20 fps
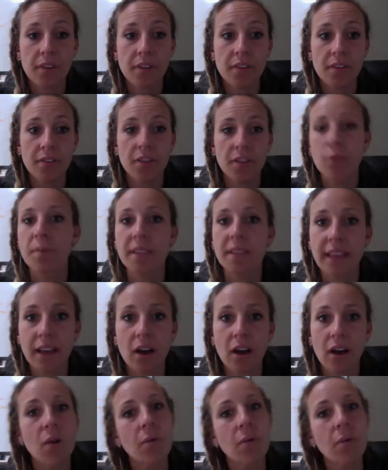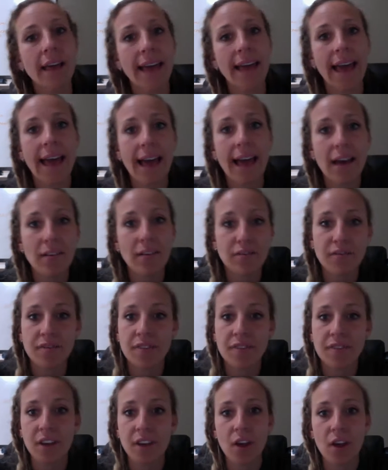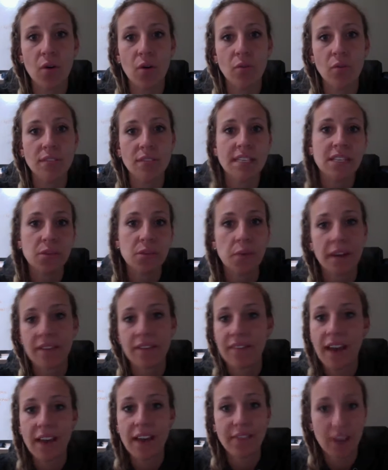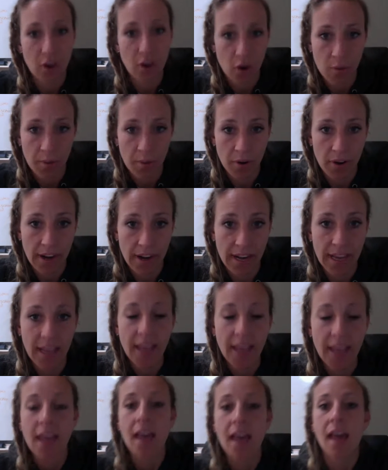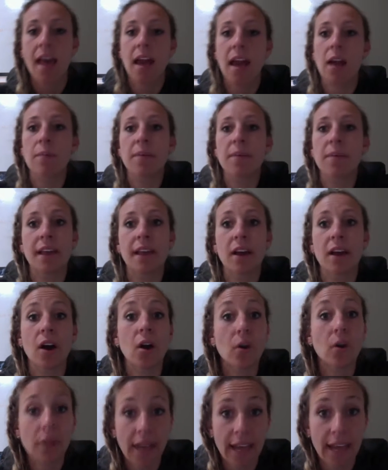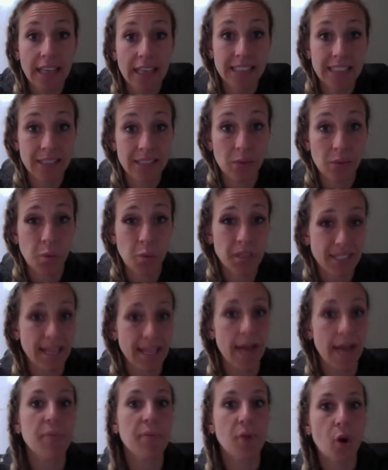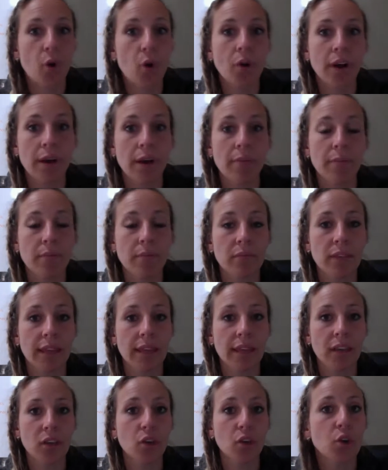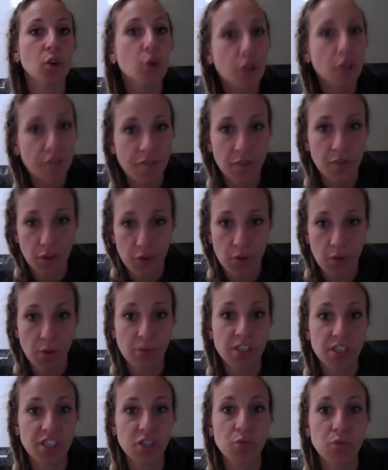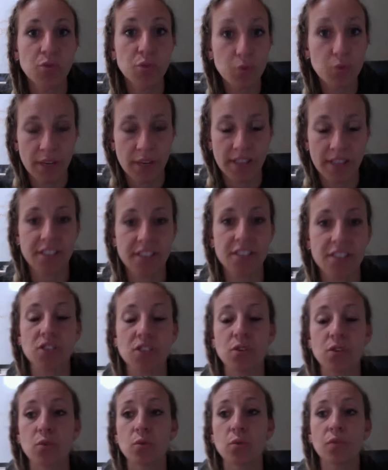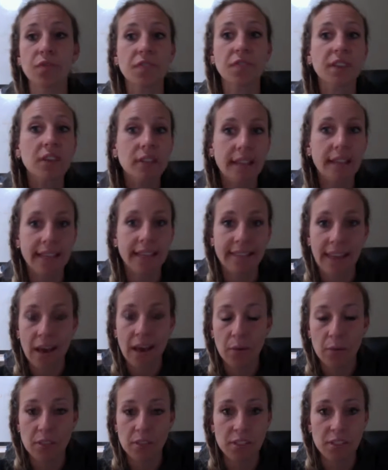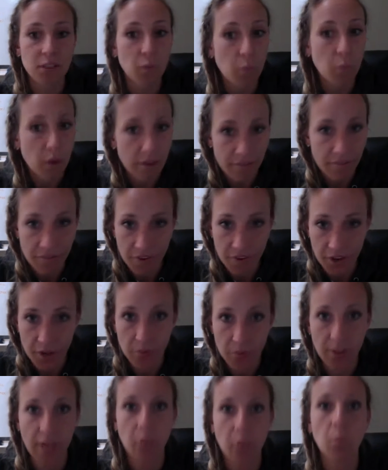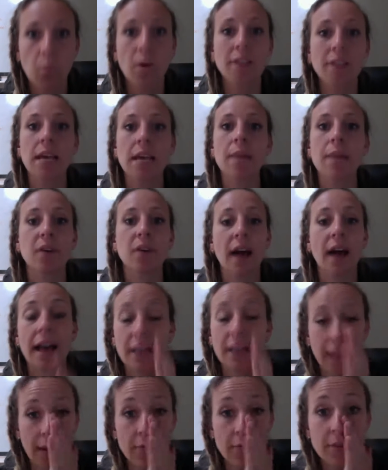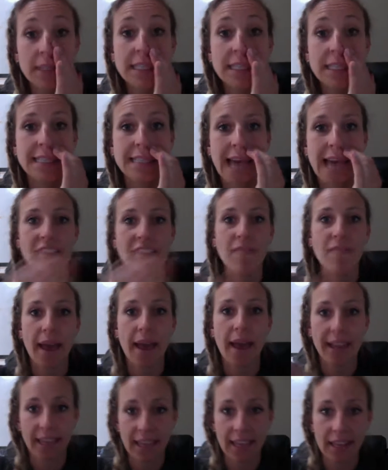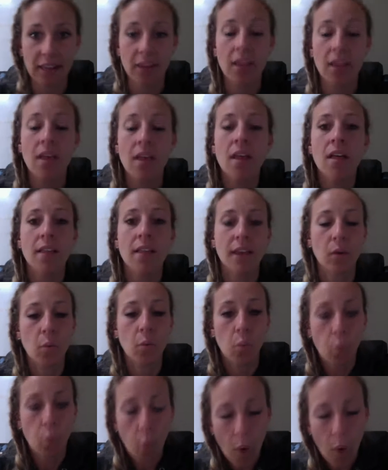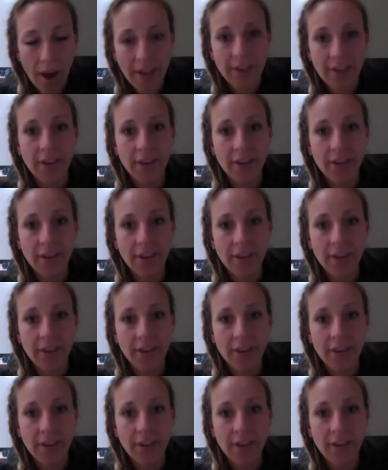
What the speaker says: they'll be like, oh, well, I have, T25 at home already. And I'll be like, okay, was that program like good for you though? Did you do it? Did you feel like that was the one for you? Like what type of, I really dive back in, like what